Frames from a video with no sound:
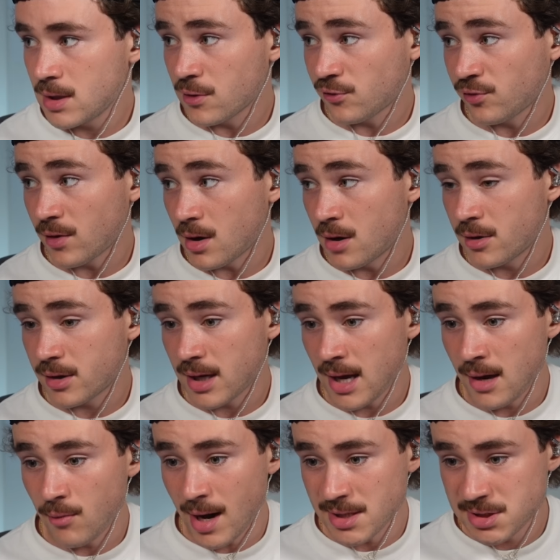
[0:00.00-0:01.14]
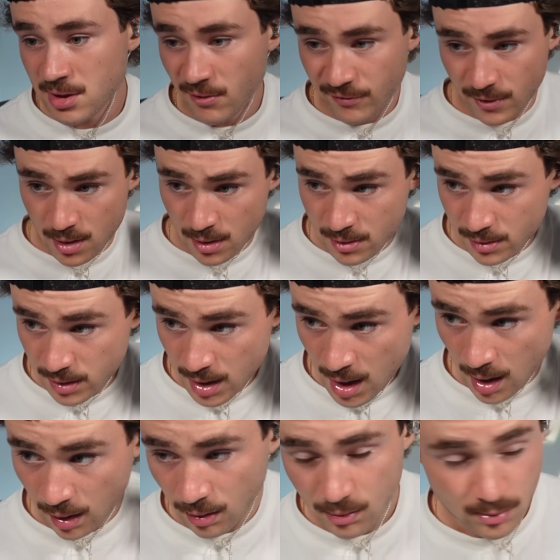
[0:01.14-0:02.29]
goes for one hundred K. Why does he go for one hundred
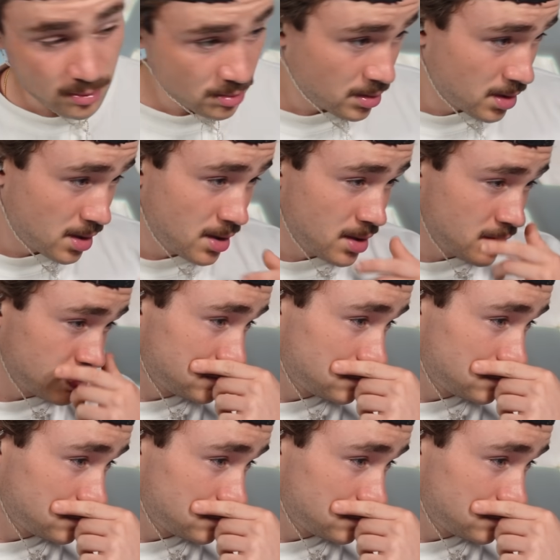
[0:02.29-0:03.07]
K? Huh?